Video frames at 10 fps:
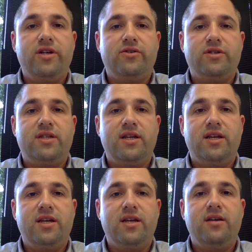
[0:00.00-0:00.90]
interested
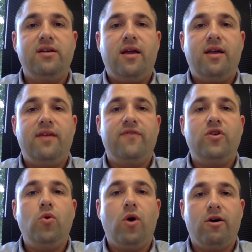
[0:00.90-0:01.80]
in if
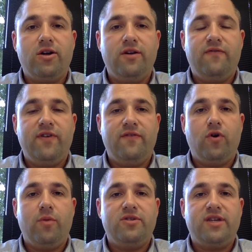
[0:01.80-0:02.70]
you are a good fit
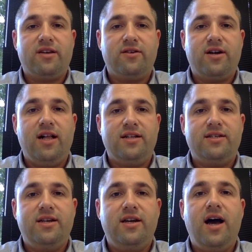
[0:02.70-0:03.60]
for a particular
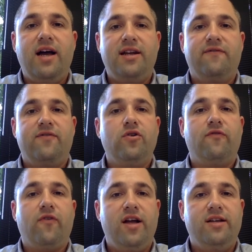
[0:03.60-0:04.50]
college, not if your
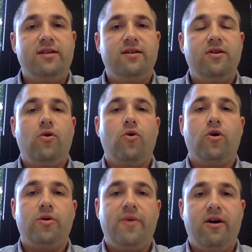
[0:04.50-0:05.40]
friend
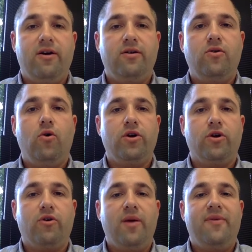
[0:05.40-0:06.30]
or your parent or your
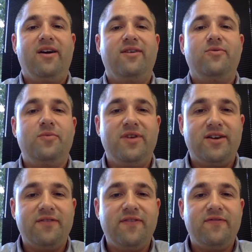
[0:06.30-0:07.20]
grandparent would be a
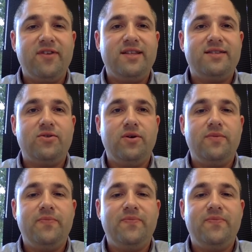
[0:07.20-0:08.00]
good fit for that school.